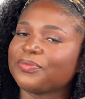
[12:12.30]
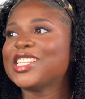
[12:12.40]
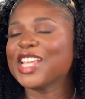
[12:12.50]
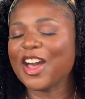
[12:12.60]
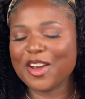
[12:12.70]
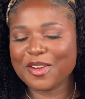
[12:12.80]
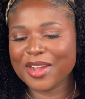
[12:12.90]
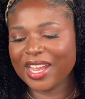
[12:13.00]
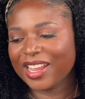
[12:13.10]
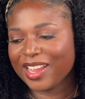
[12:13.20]

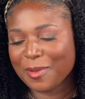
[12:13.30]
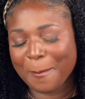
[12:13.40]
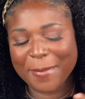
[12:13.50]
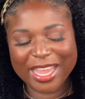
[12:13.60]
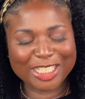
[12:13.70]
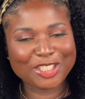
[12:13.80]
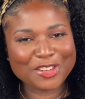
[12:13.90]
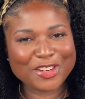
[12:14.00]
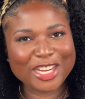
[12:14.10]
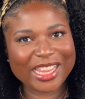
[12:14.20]
So make
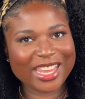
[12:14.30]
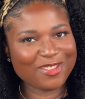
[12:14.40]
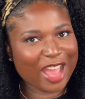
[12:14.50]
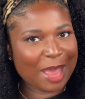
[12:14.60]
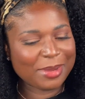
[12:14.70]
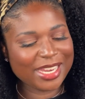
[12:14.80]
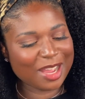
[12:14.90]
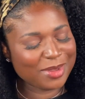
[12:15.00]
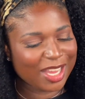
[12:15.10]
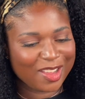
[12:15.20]
sure that you comment
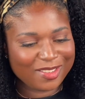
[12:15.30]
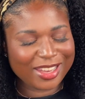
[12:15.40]
down below.